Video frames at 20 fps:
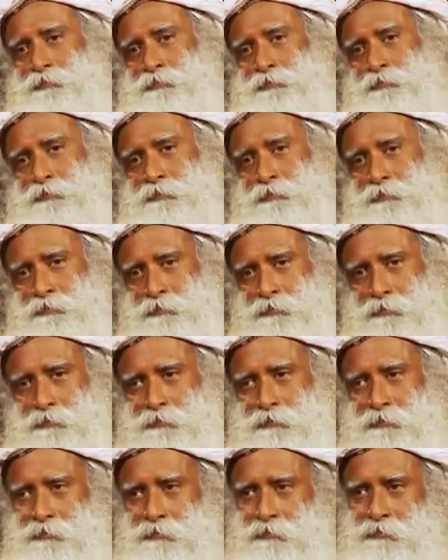
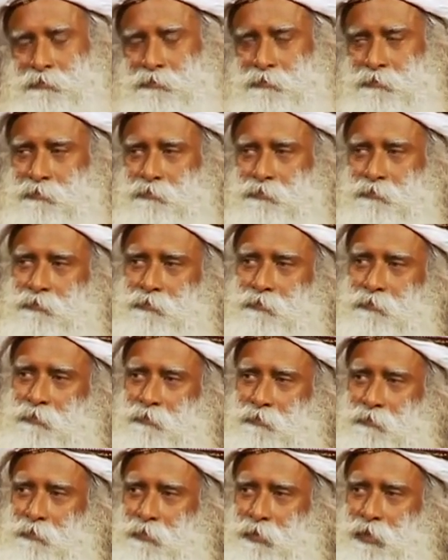
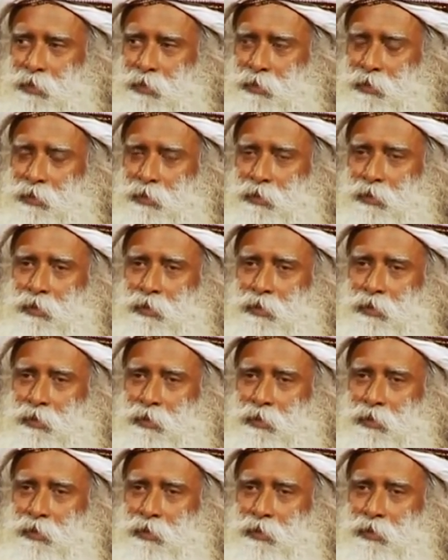No one is speaking in this clip.